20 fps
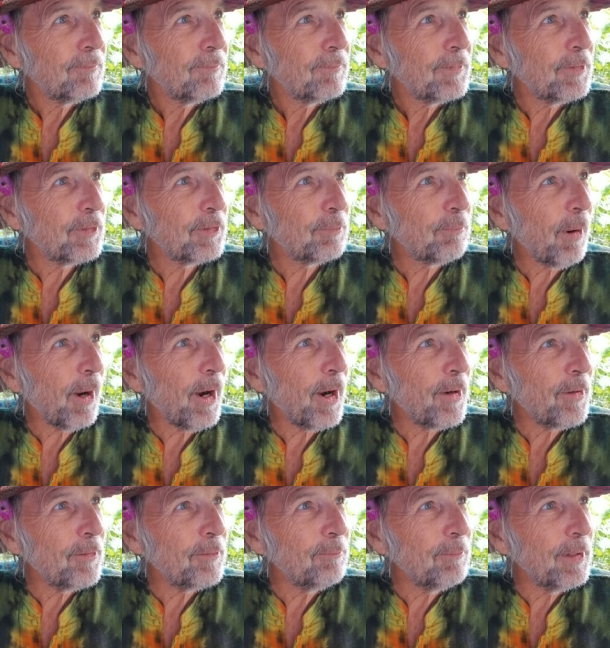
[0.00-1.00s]

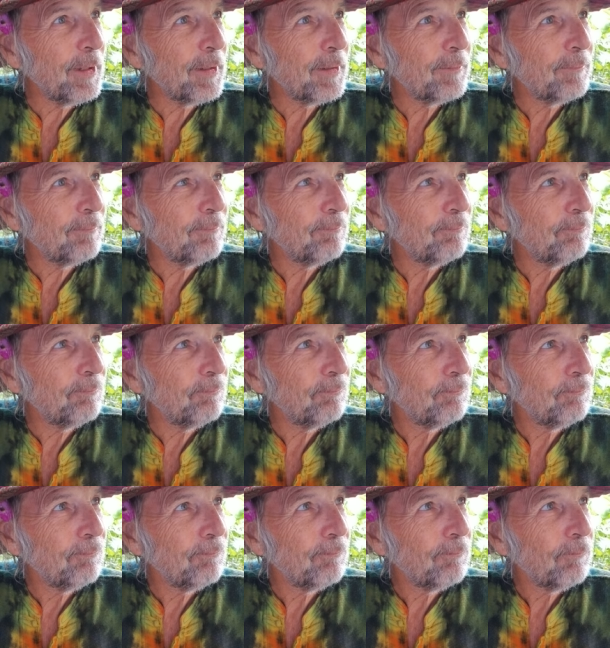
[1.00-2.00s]
inspired me
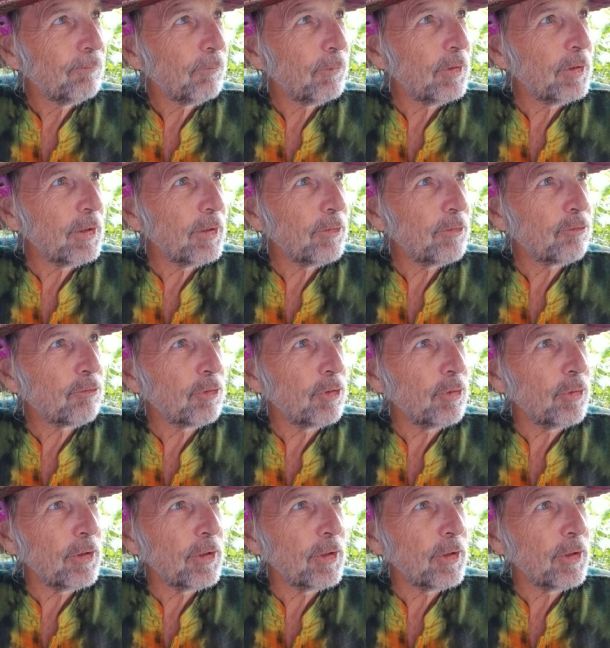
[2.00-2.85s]
when he threw